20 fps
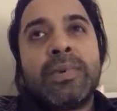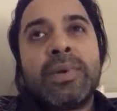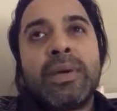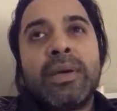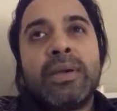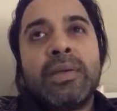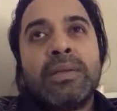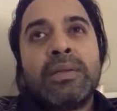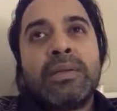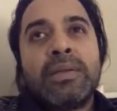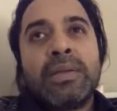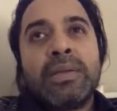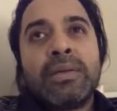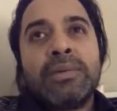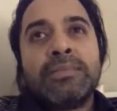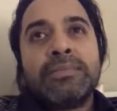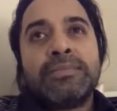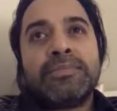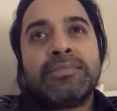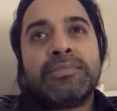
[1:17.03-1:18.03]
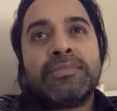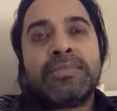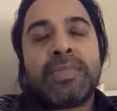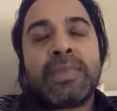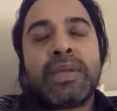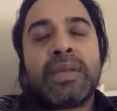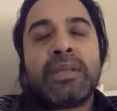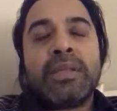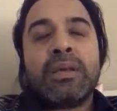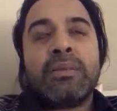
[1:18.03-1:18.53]
in
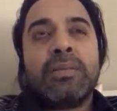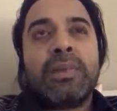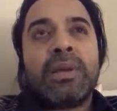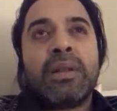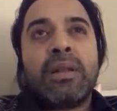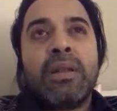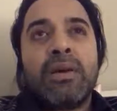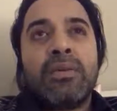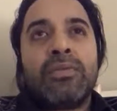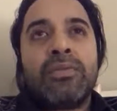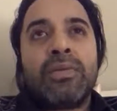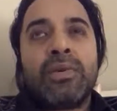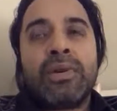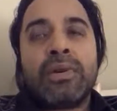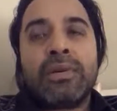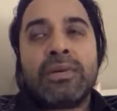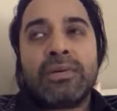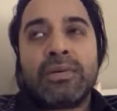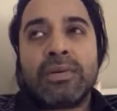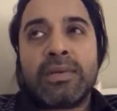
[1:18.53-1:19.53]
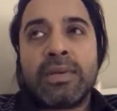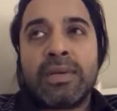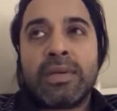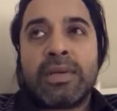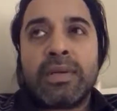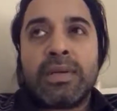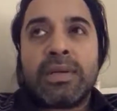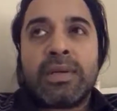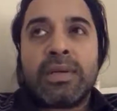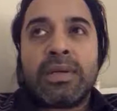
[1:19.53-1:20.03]
the middle of
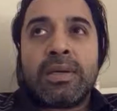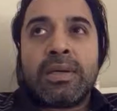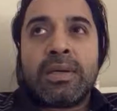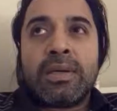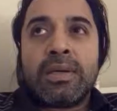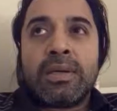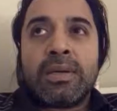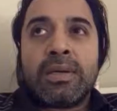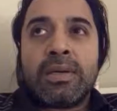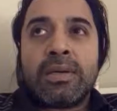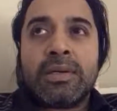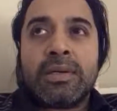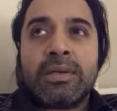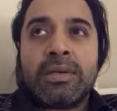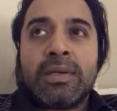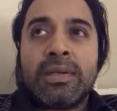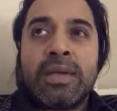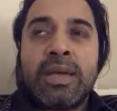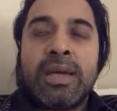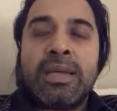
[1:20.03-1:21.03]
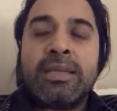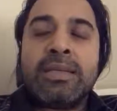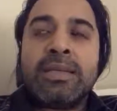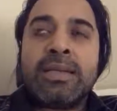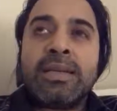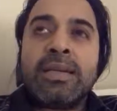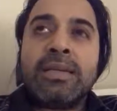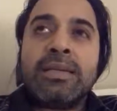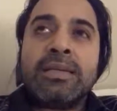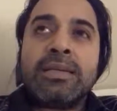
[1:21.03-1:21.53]
the night
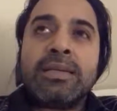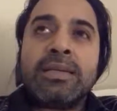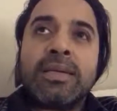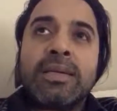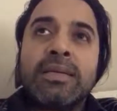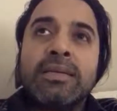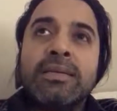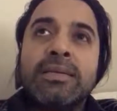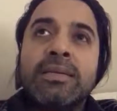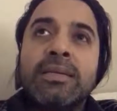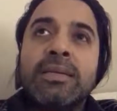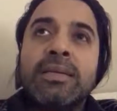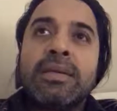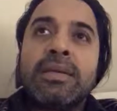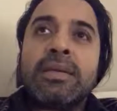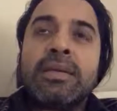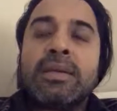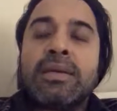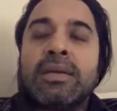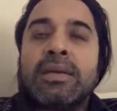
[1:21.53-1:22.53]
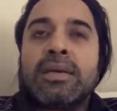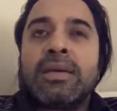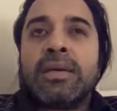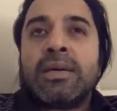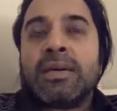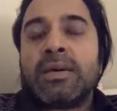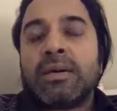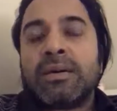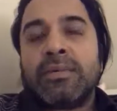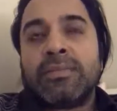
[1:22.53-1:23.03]
and
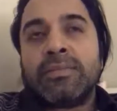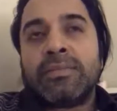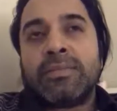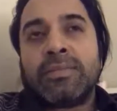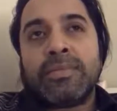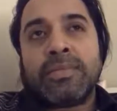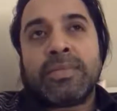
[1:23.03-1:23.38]
um,